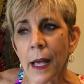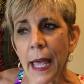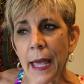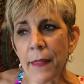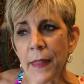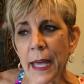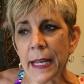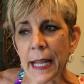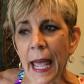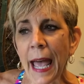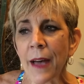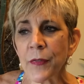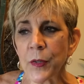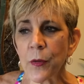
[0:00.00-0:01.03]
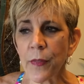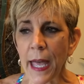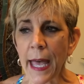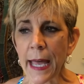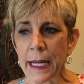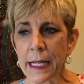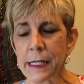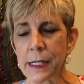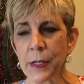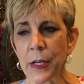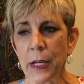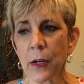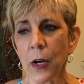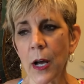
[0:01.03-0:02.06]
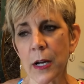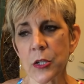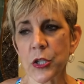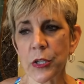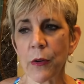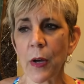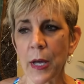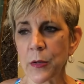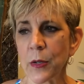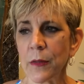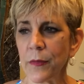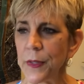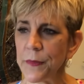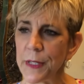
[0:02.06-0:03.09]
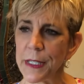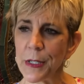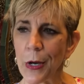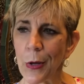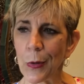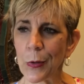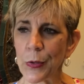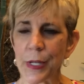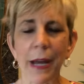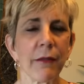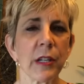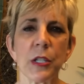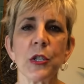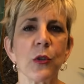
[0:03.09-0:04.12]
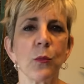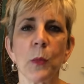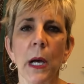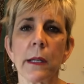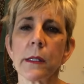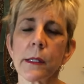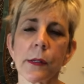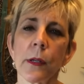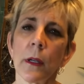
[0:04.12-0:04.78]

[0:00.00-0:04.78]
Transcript: and then after that it's going to cost you $150 every 2 months.